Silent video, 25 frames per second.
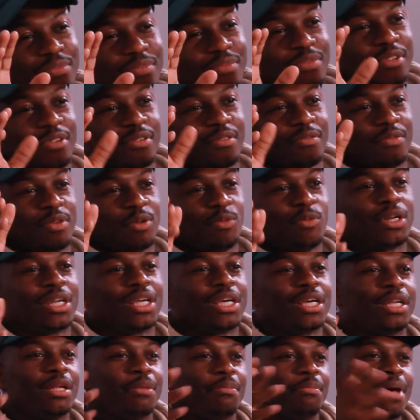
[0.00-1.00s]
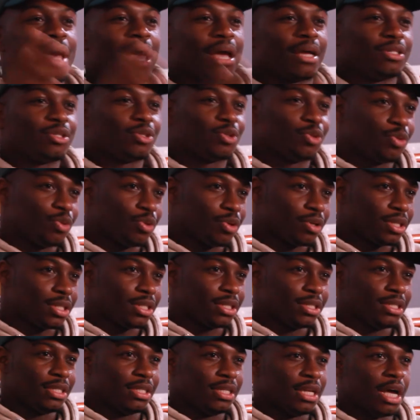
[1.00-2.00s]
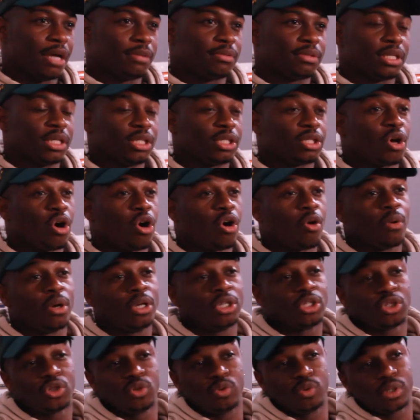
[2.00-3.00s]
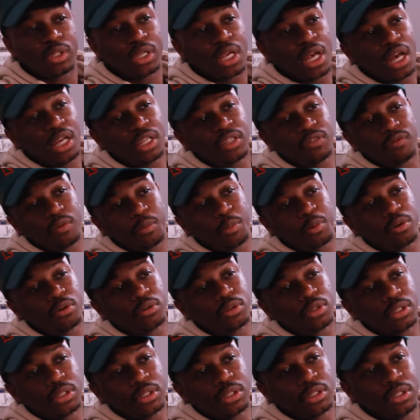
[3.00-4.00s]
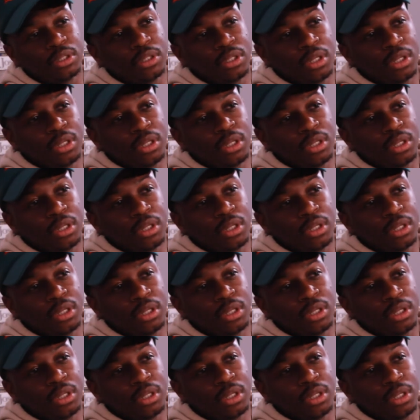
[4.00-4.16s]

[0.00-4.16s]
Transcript: Mm-hmm. We want to hear the backstory. You know what I'm saying? It's always two sides of a person.